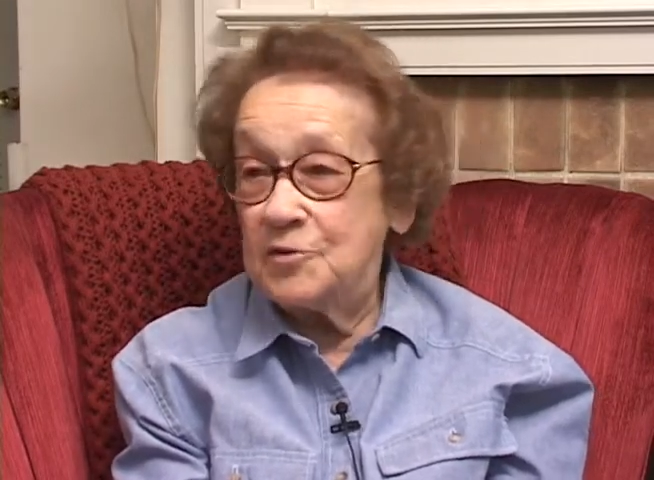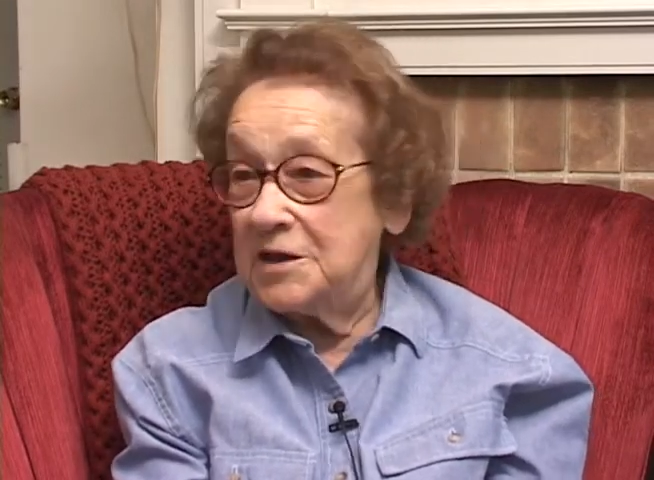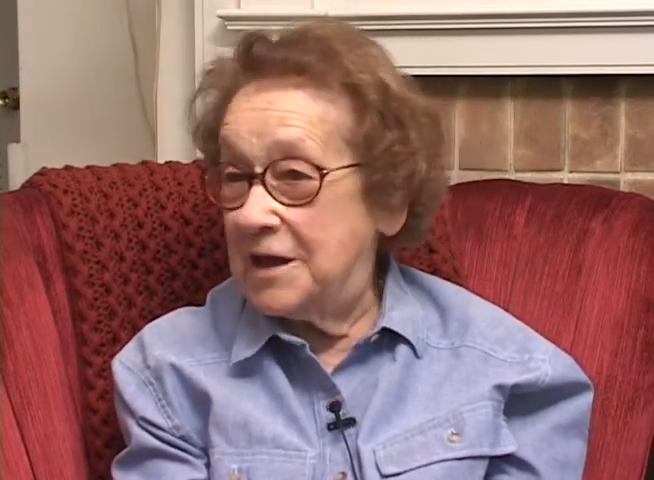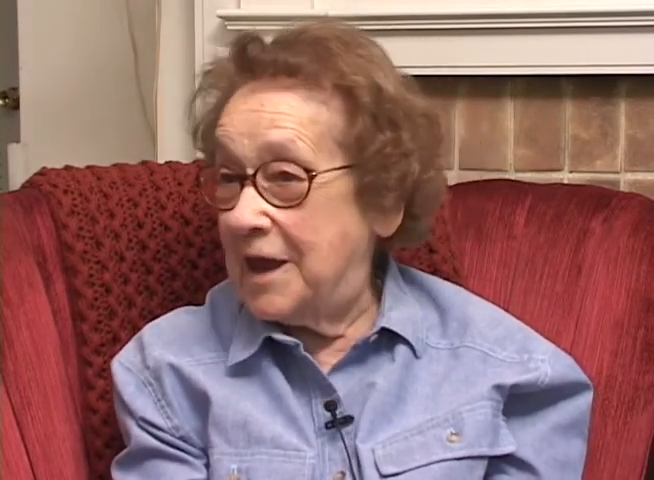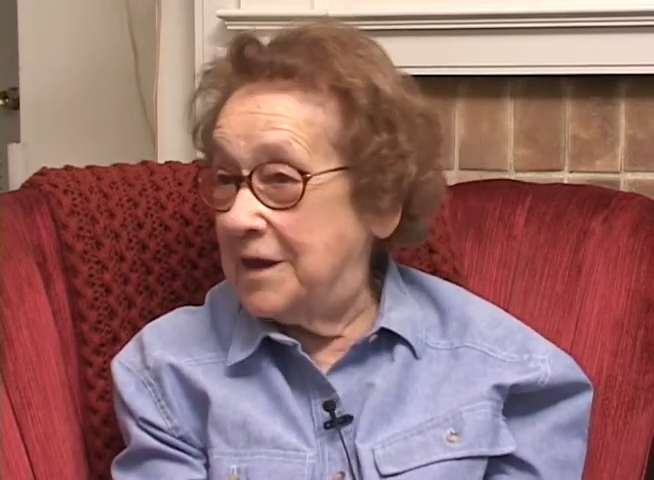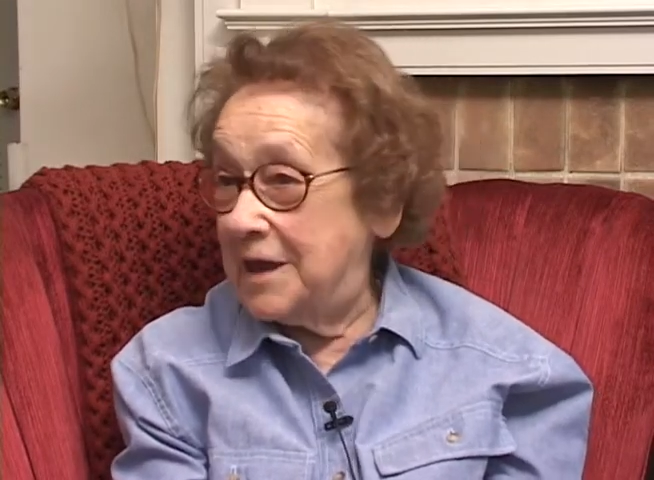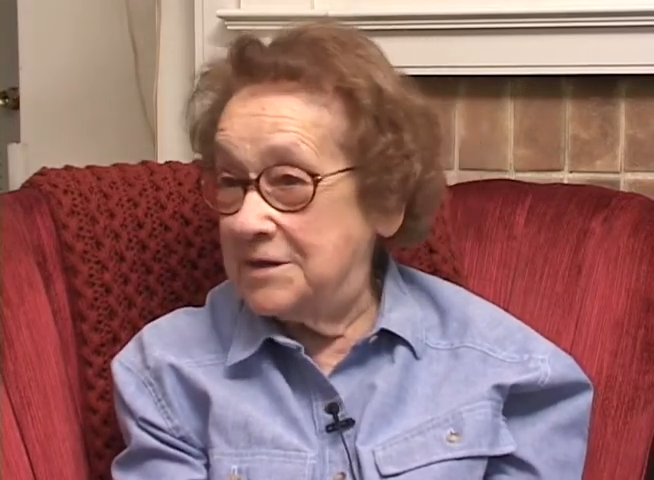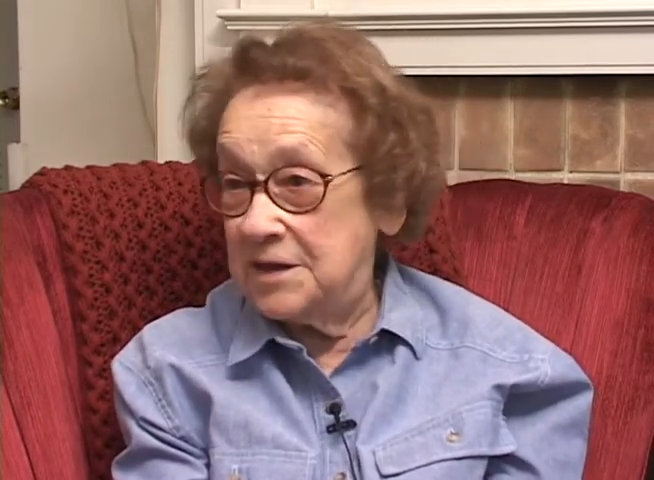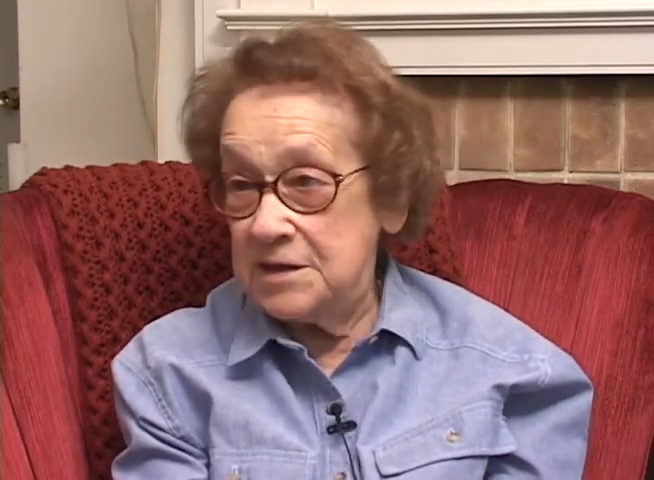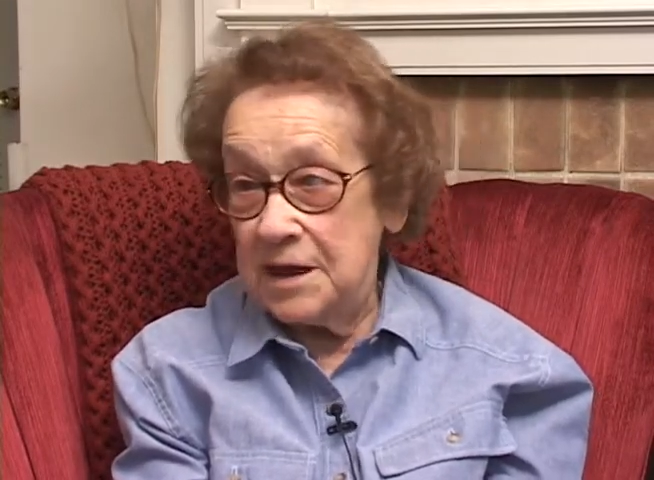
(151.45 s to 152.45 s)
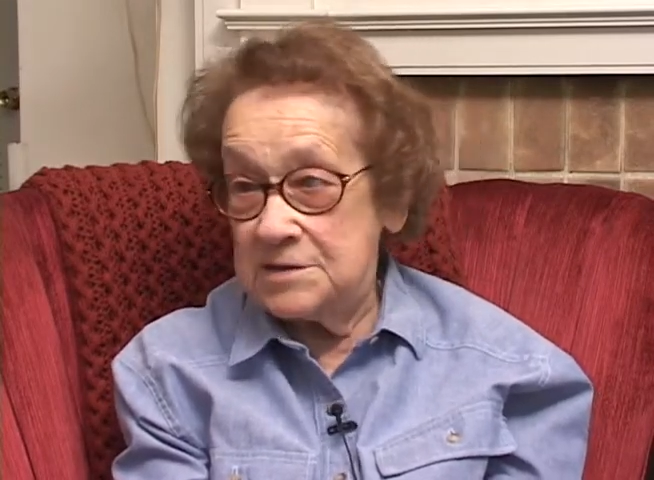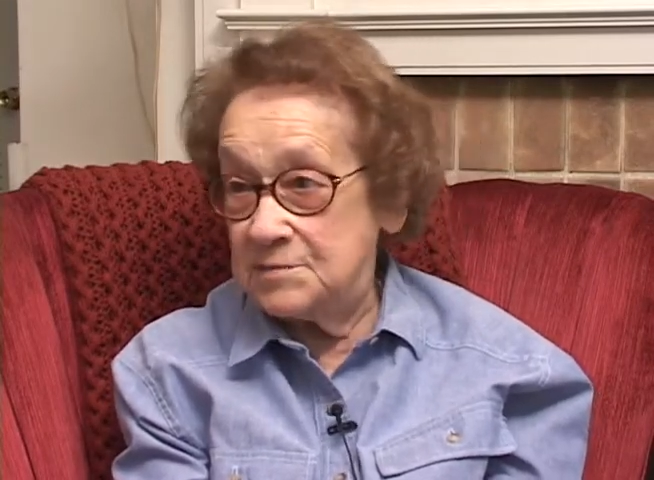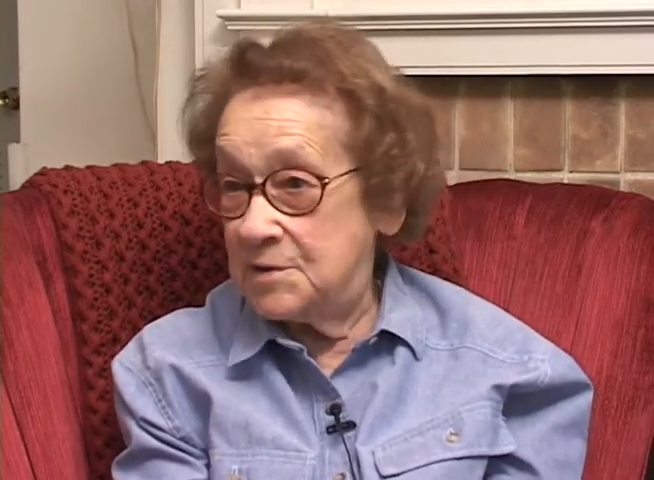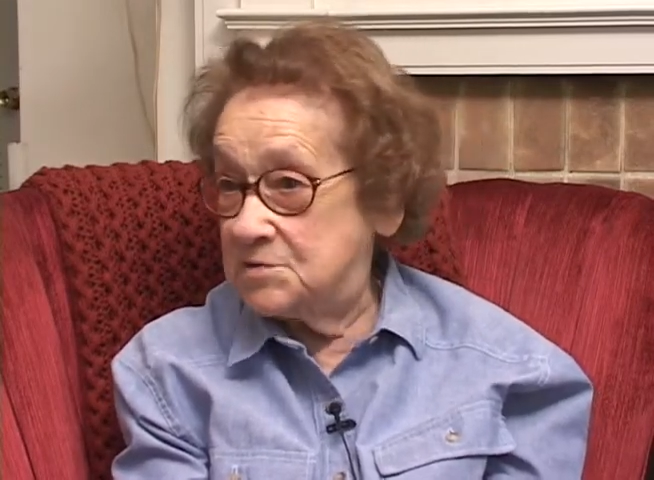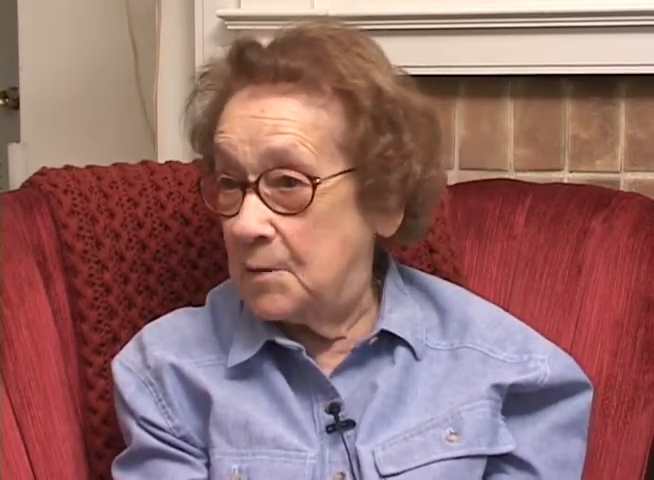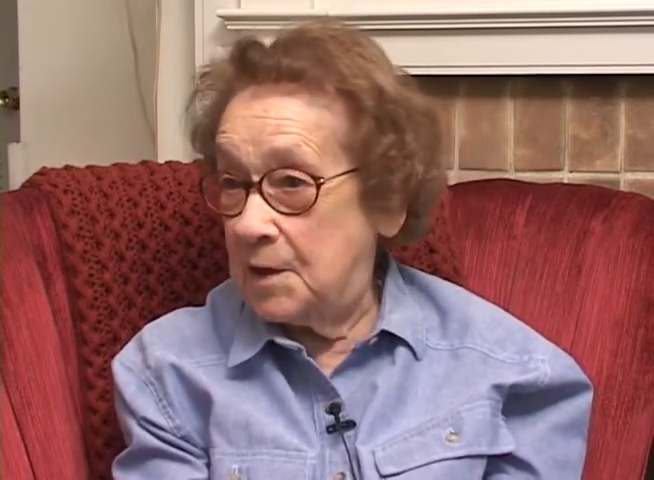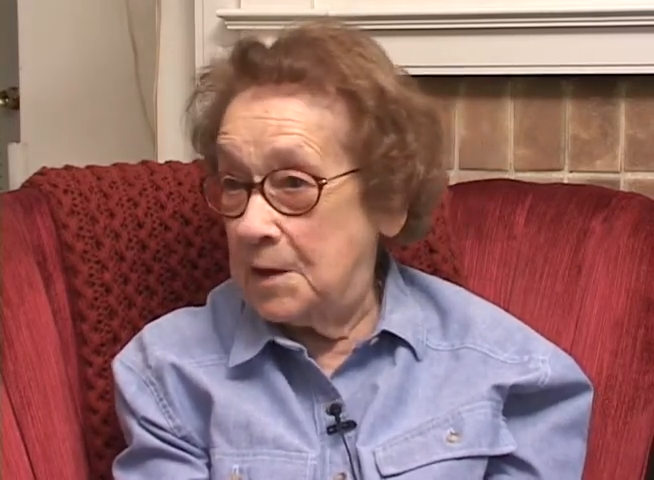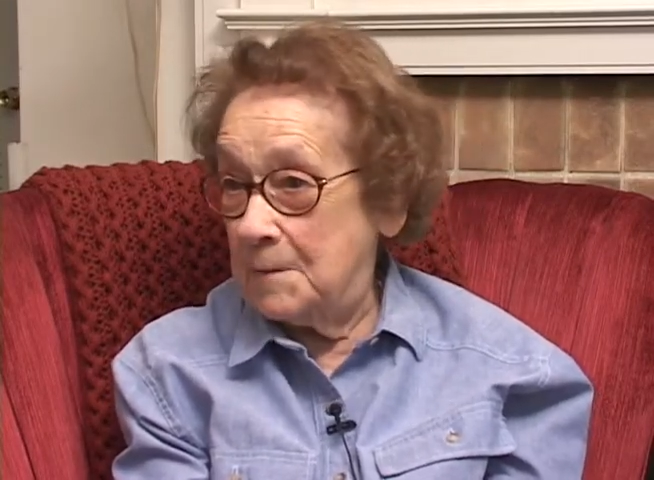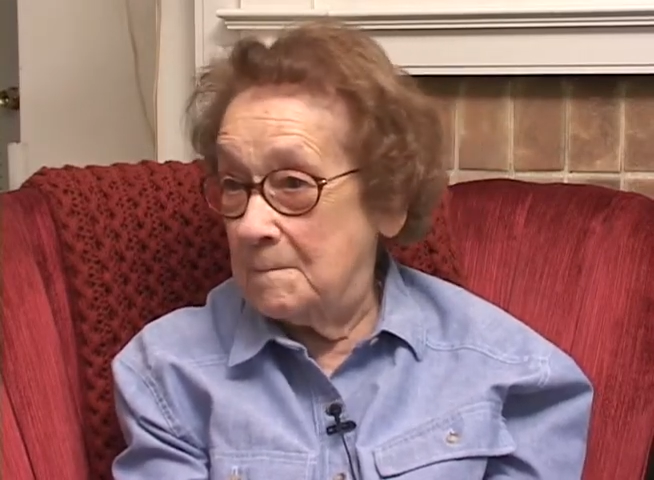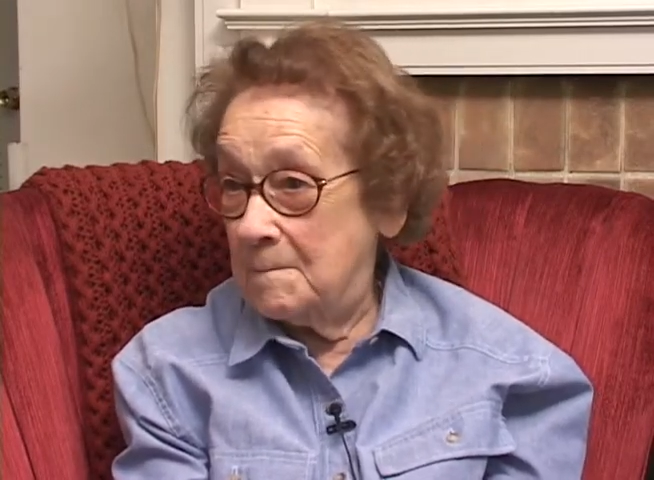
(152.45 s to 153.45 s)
that I didn't ask Miss May.